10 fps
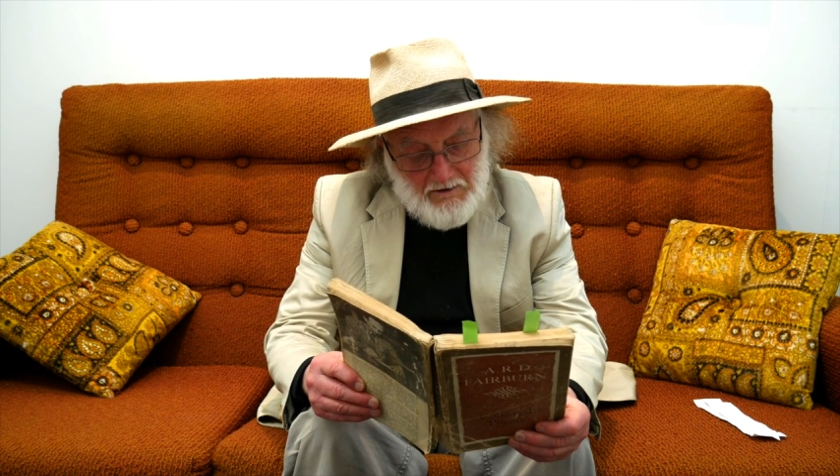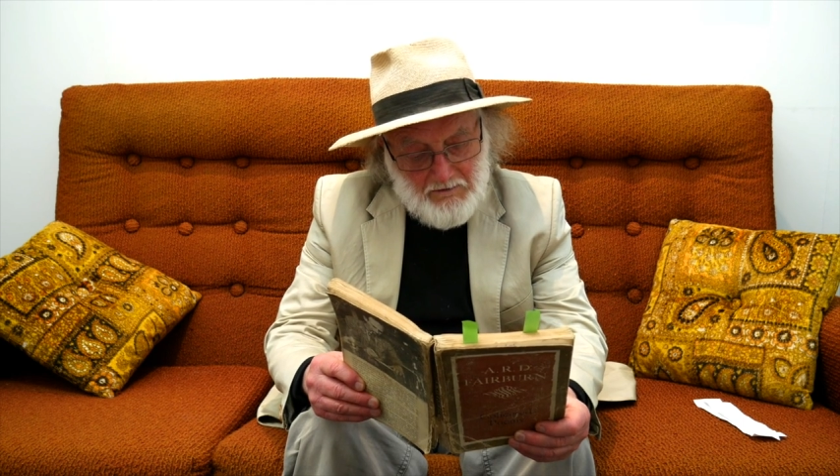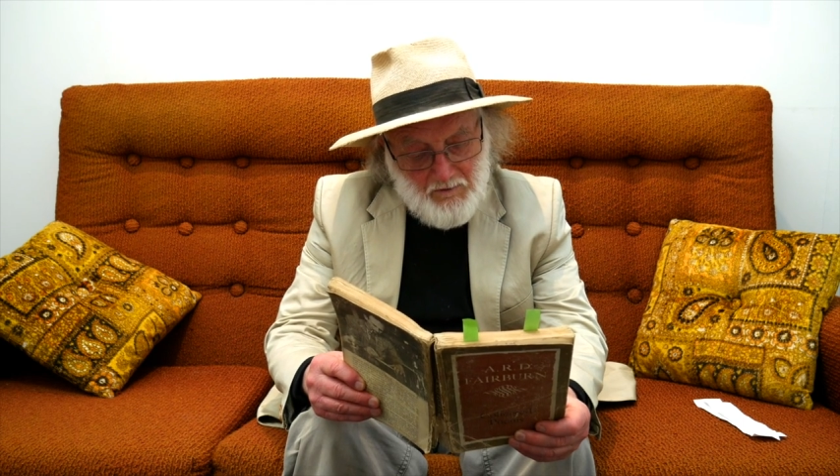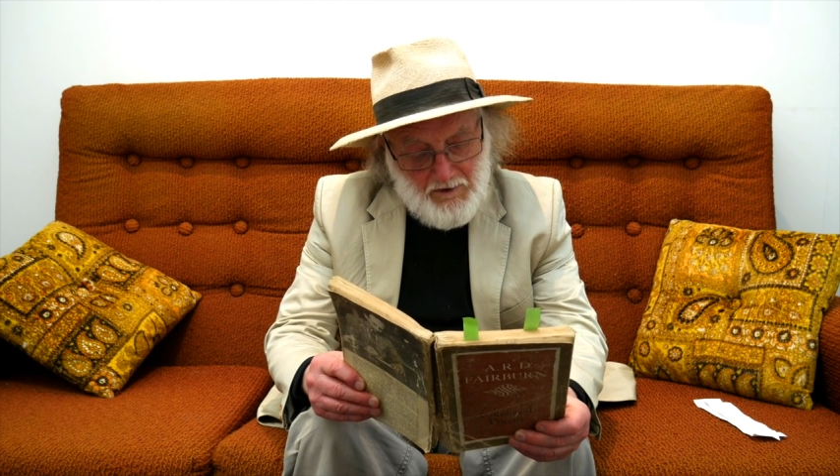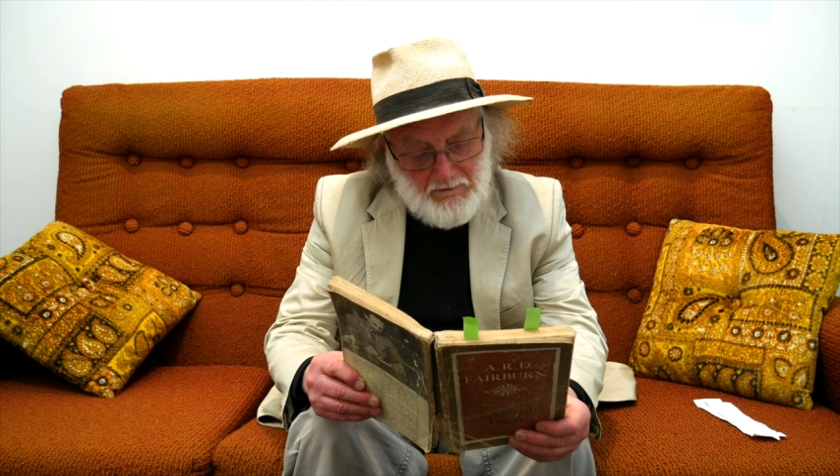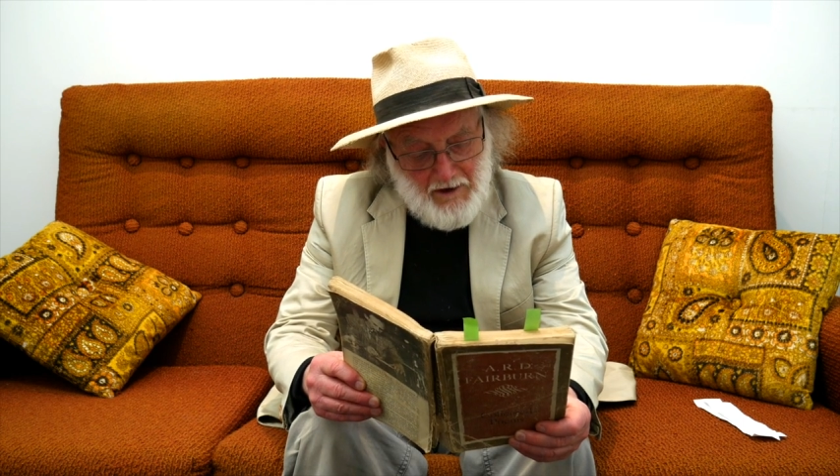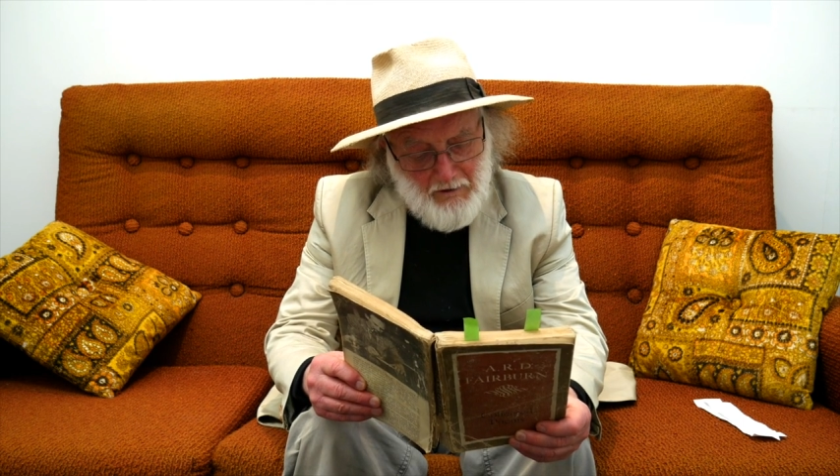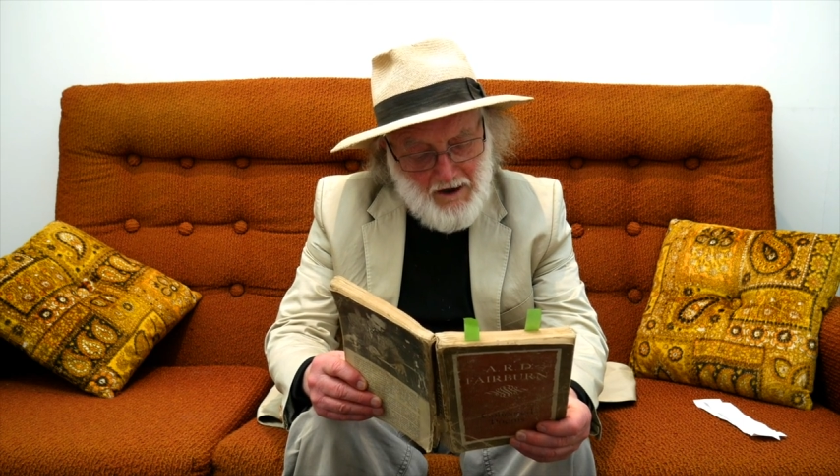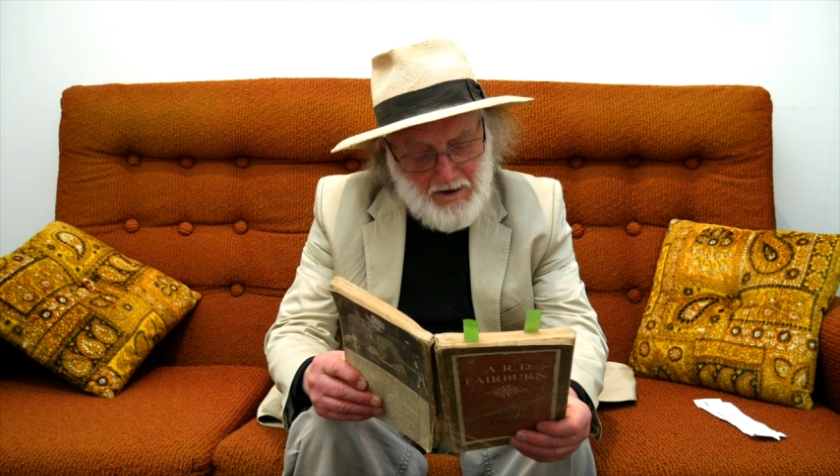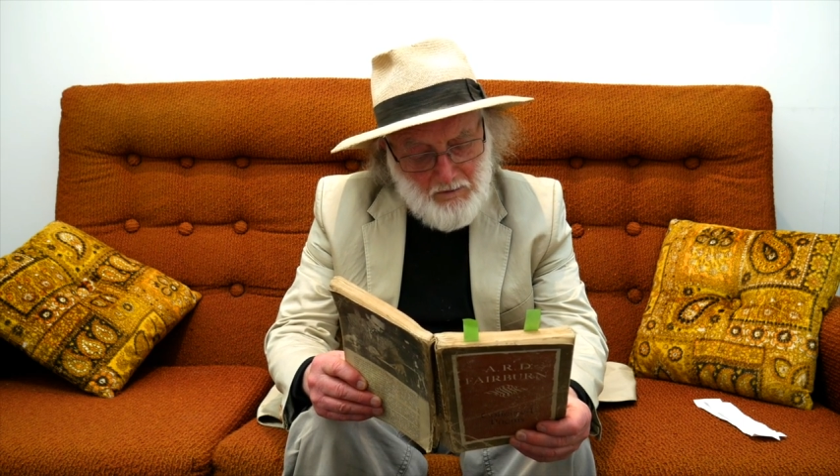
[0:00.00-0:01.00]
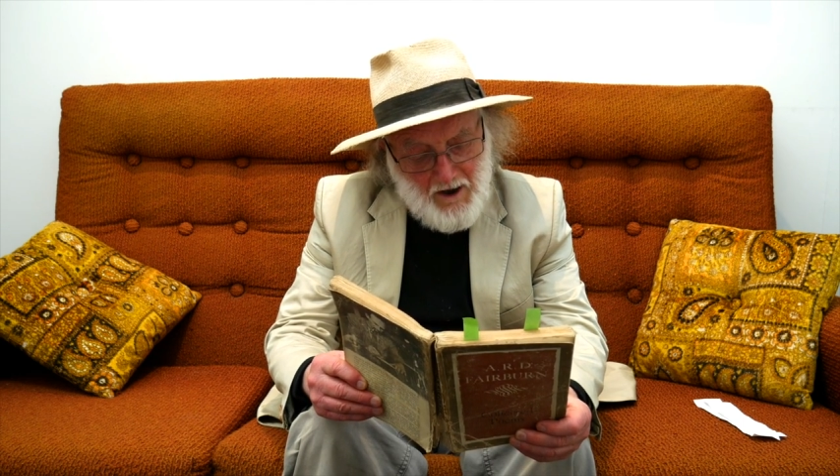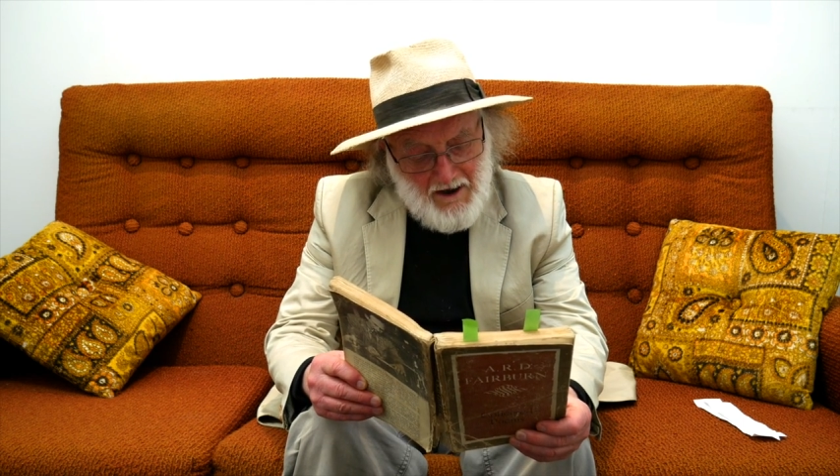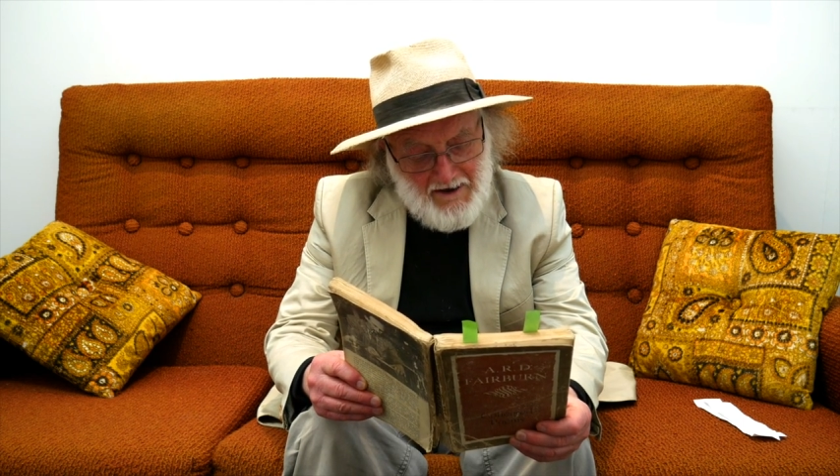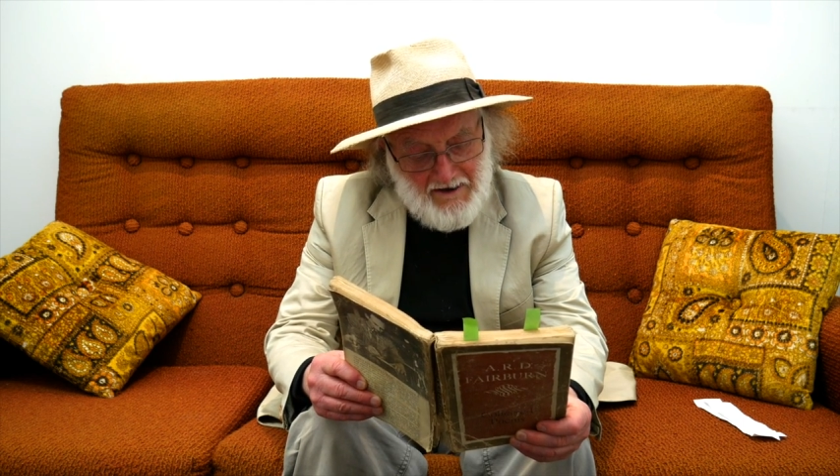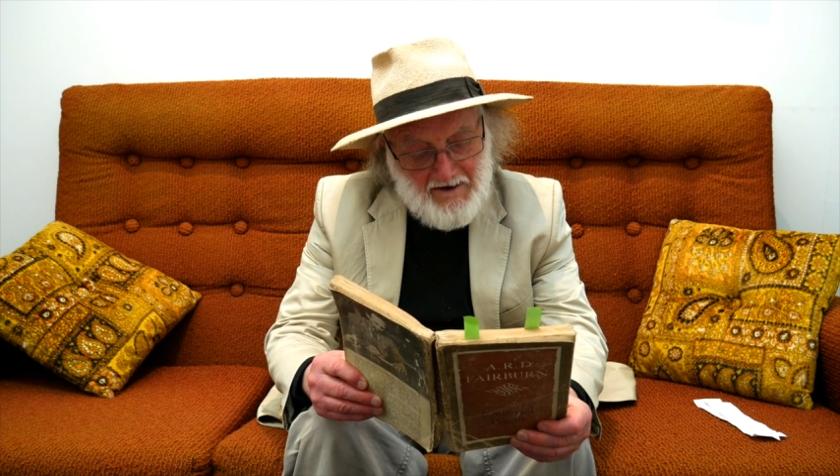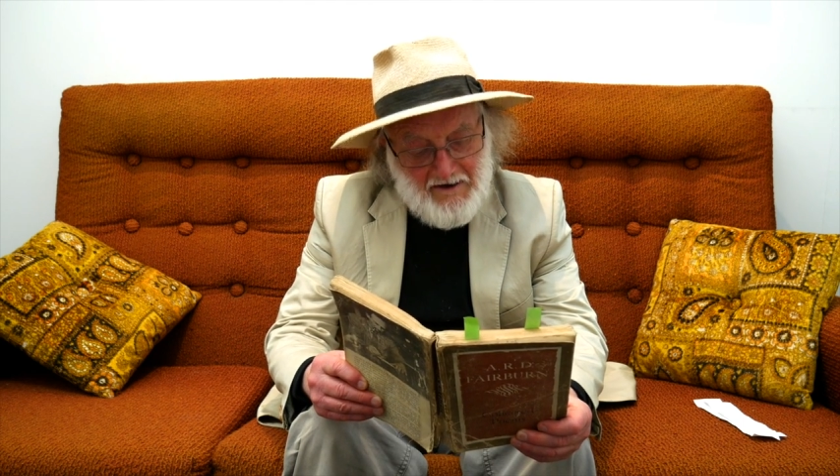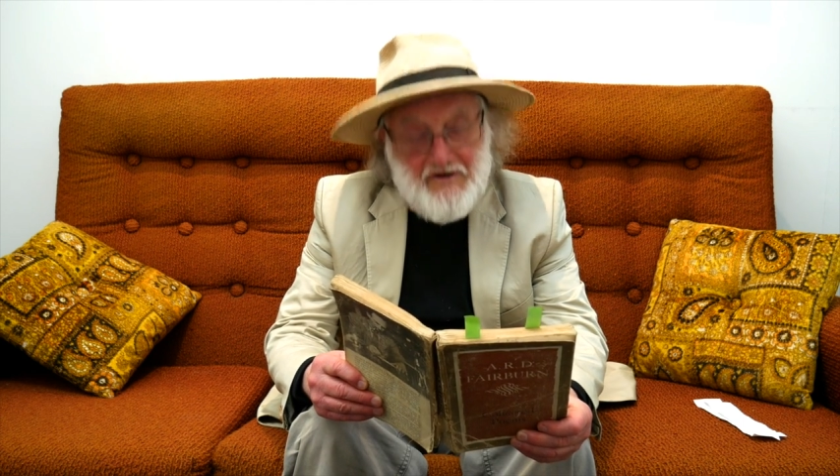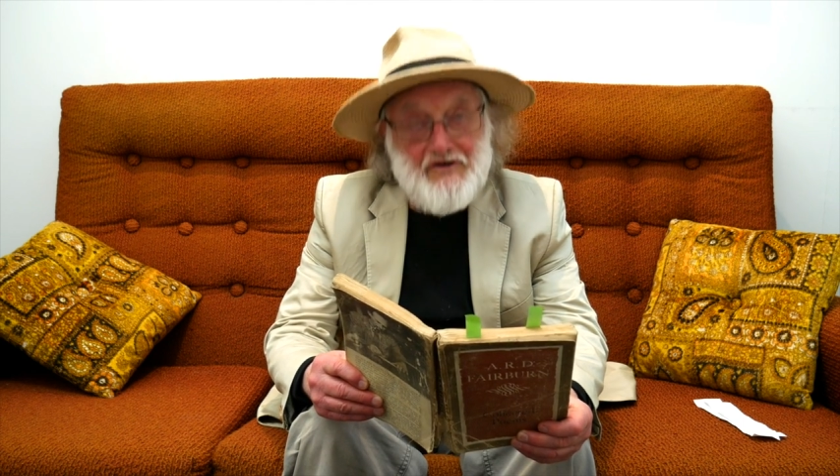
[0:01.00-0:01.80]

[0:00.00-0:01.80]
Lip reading: We'll go our way,